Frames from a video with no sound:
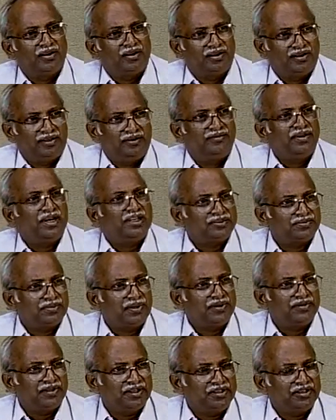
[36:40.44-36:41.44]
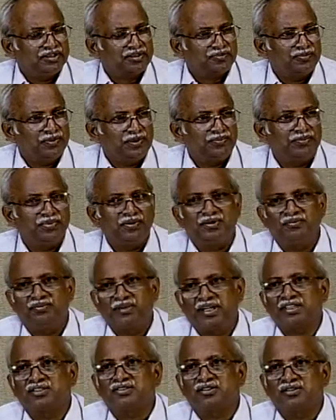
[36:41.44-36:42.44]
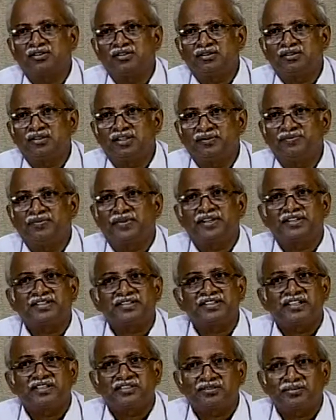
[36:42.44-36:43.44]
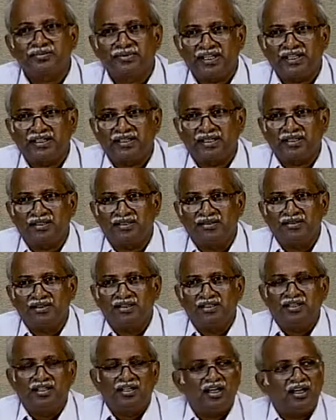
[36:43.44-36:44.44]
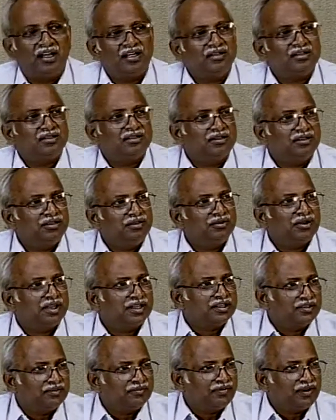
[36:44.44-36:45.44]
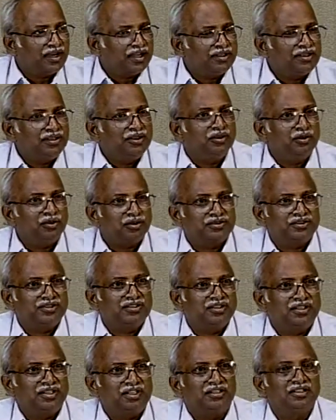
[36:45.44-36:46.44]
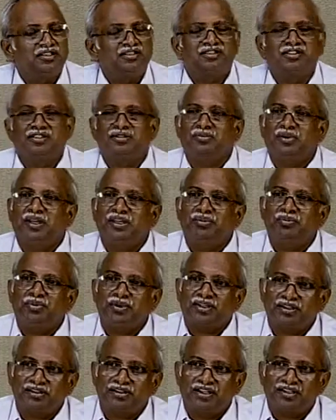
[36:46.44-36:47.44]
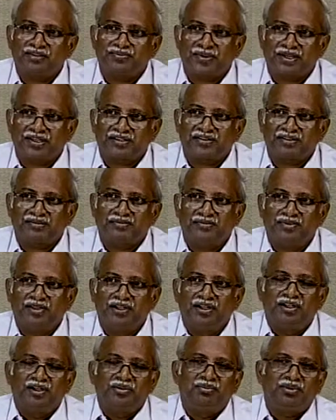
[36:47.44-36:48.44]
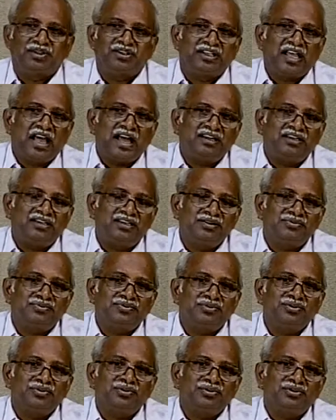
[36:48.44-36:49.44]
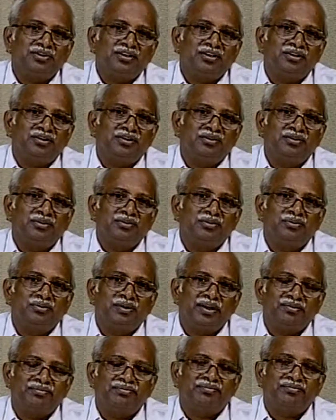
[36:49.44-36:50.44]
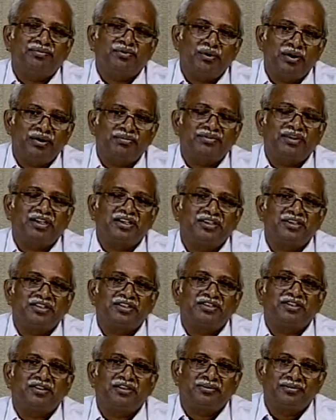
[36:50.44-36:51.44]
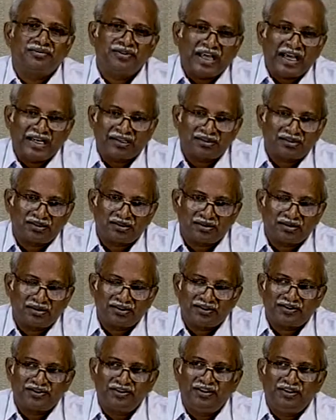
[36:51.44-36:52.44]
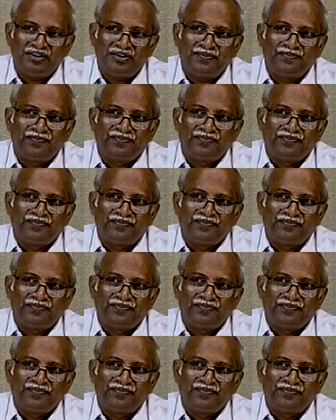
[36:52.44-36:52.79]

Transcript: devised by various people based on different sets of data. And you can define your sea condition by a particular spectrum. But that gives you the wave condition of that sea